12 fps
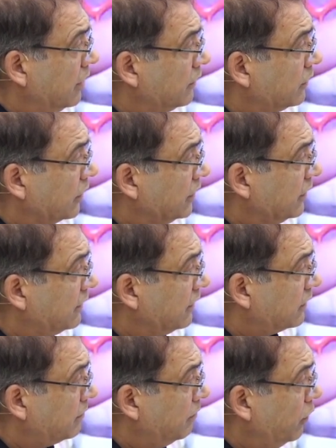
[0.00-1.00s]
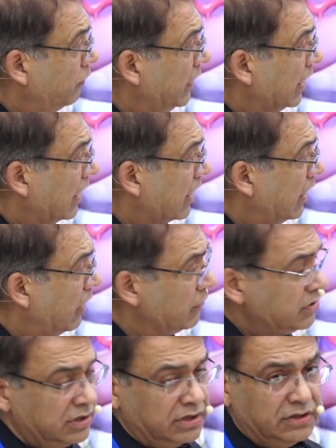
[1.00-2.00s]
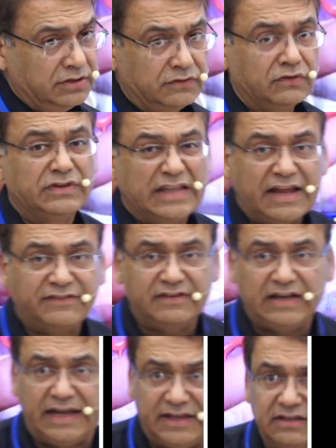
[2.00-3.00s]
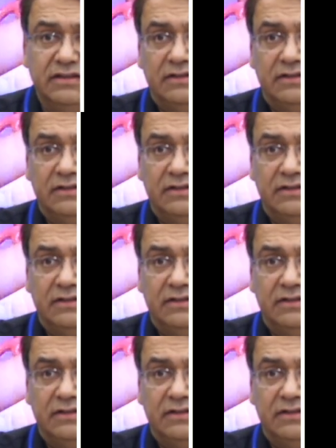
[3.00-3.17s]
So this is moving around. So that's like,